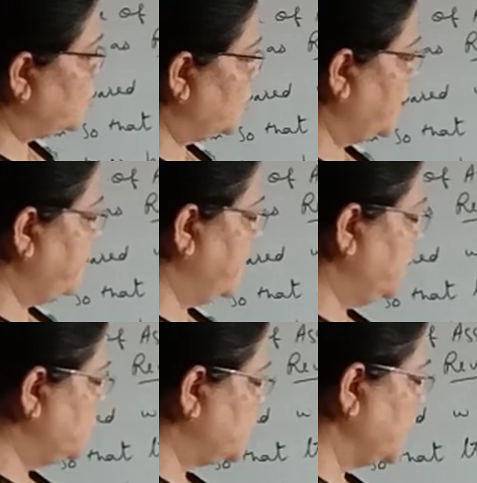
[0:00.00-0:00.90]
to
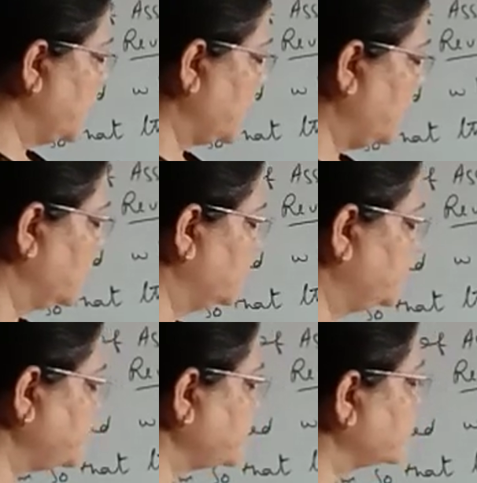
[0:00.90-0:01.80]
revaluation account.
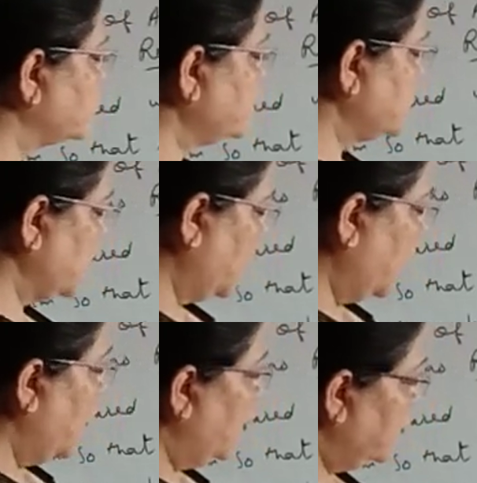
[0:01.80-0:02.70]

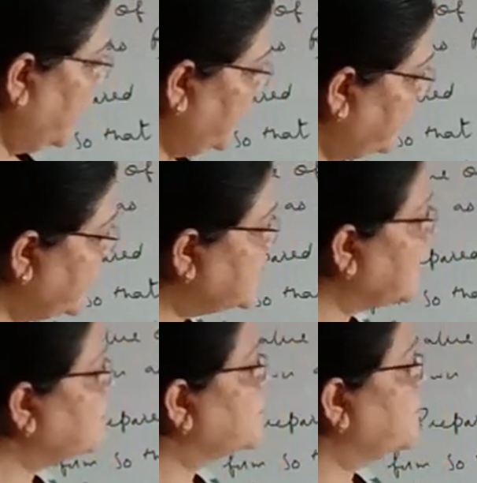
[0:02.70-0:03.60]
Then
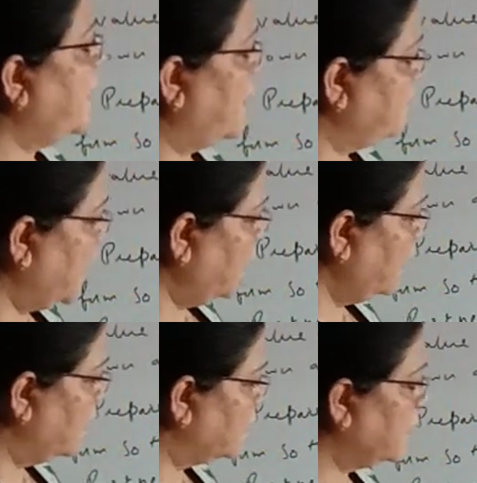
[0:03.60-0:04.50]
reserves we have done,
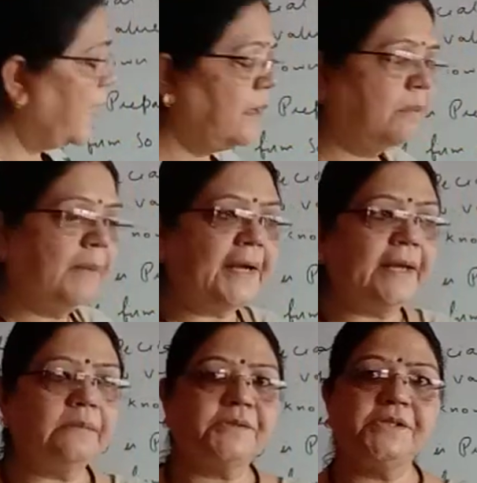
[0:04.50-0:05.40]
that
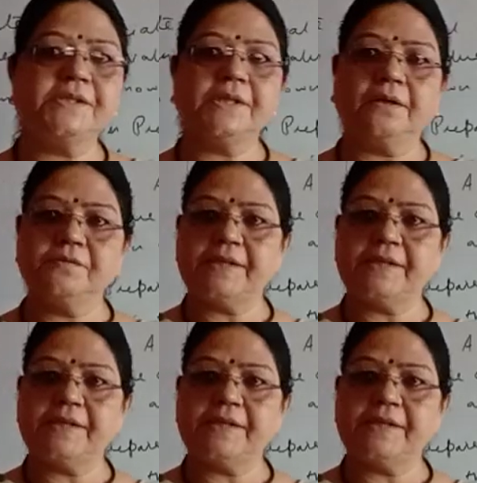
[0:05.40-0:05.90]
metals reserves